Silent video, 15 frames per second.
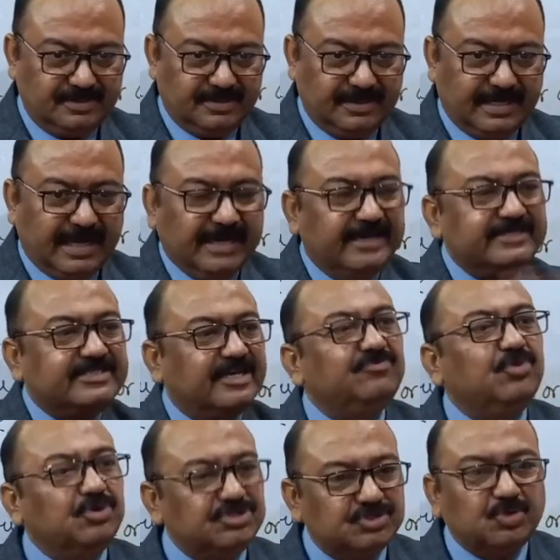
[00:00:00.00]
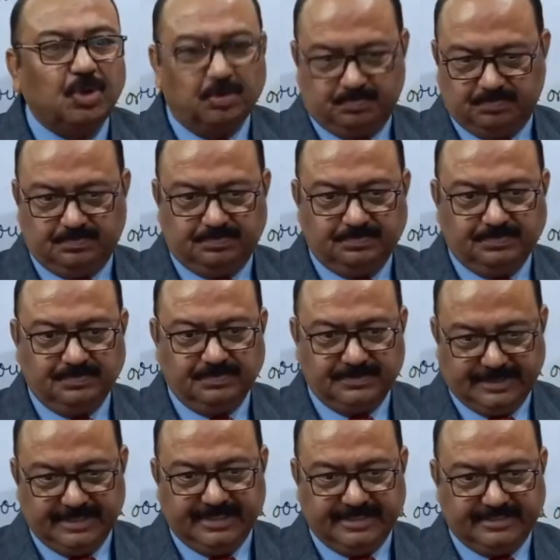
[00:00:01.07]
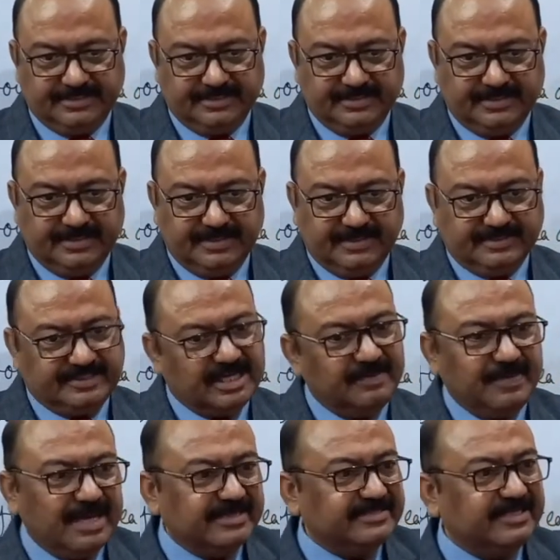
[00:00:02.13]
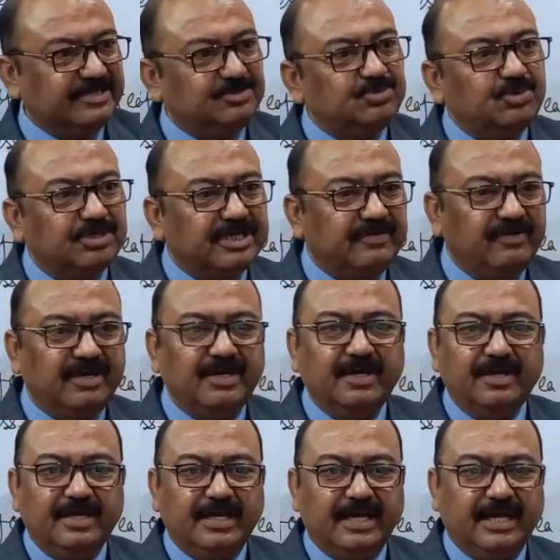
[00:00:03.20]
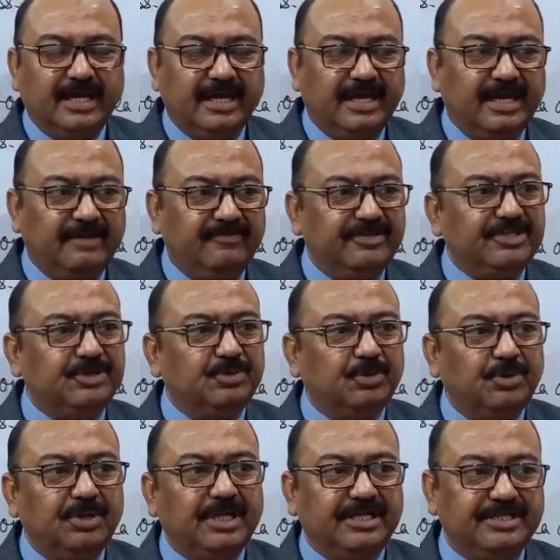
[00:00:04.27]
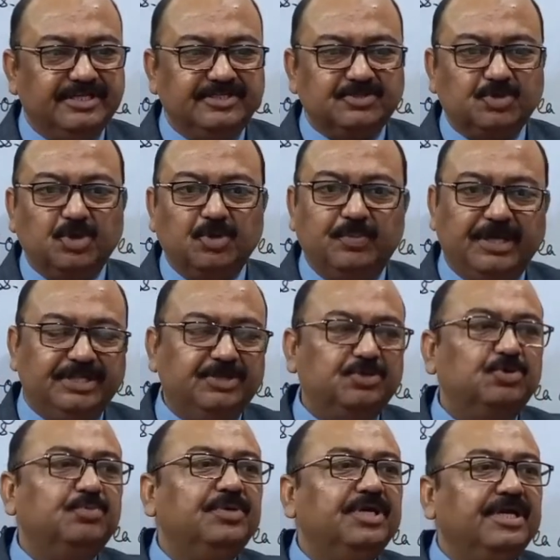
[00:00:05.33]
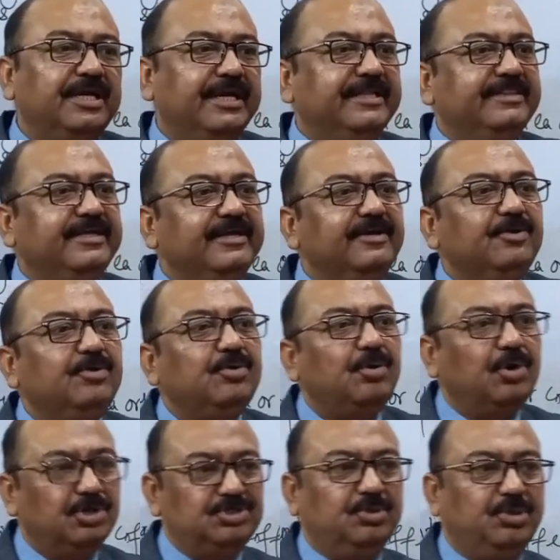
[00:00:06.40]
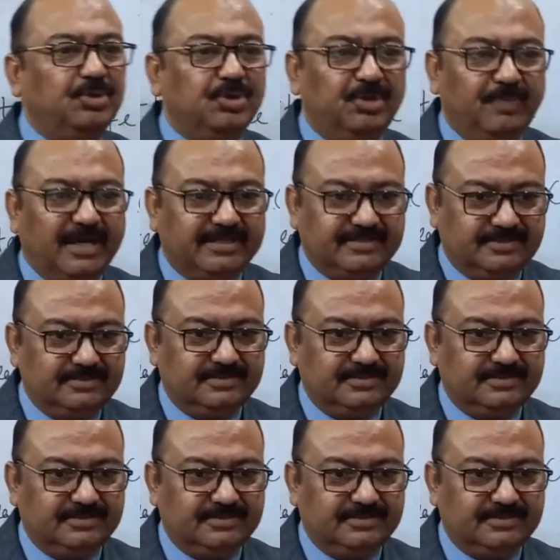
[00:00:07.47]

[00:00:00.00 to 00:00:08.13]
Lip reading: Errors have no scope in it. Same as they do not have any role, any scope, any room in the AUDIO-LINGUAL method.